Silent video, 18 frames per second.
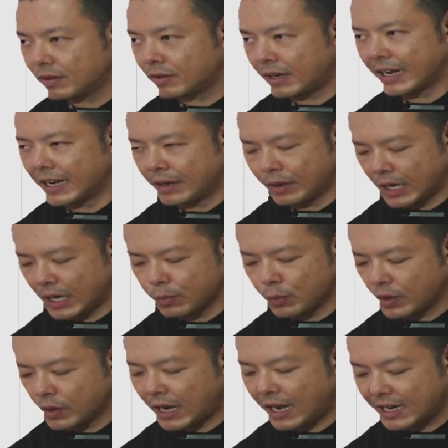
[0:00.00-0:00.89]
Like it
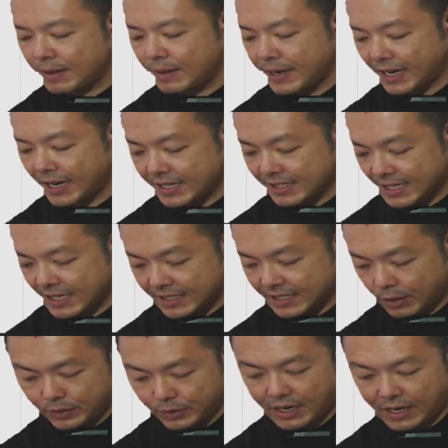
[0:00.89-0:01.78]
would hardly make any sense. I
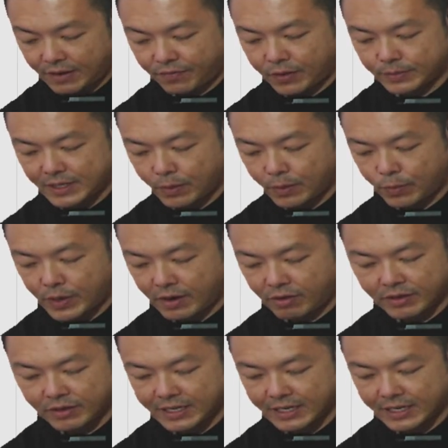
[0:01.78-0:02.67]
will start from somewhere
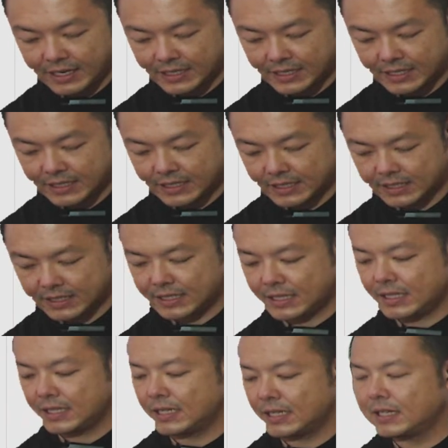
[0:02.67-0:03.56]
around here like this.
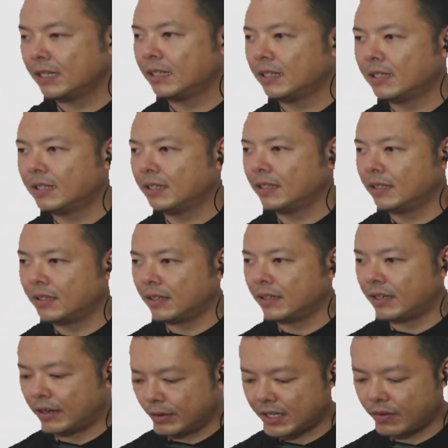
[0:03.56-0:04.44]

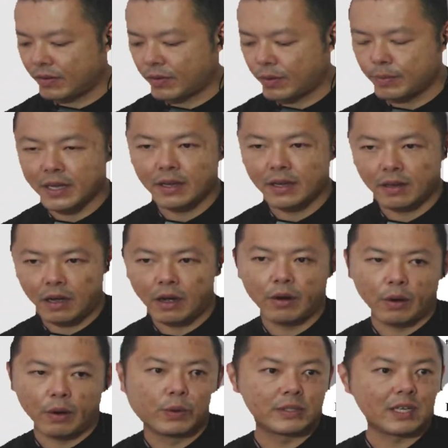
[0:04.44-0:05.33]
Yeah, I'll start from there. I
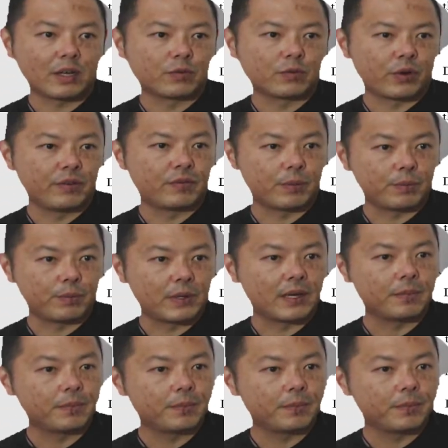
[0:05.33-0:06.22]
will start drawing from there.